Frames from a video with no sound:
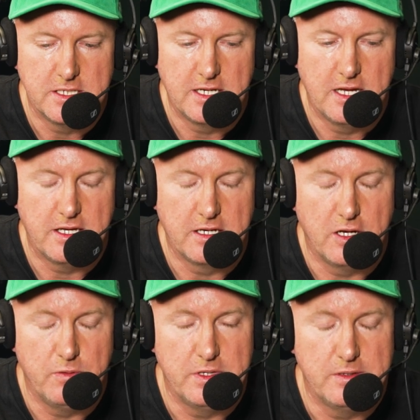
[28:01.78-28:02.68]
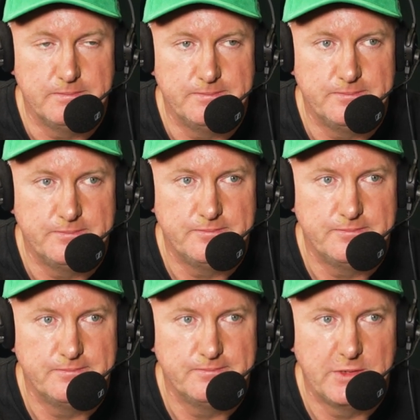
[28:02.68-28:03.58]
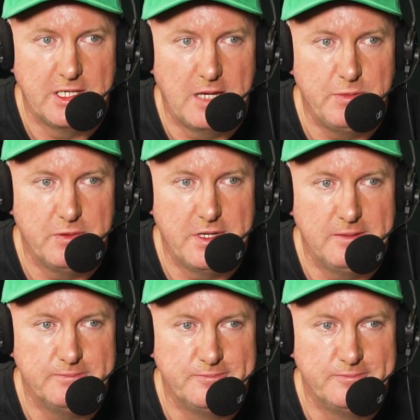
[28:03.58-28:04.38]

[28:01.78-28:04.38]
seeing how they go with it. Mm. You hmm. happy with that?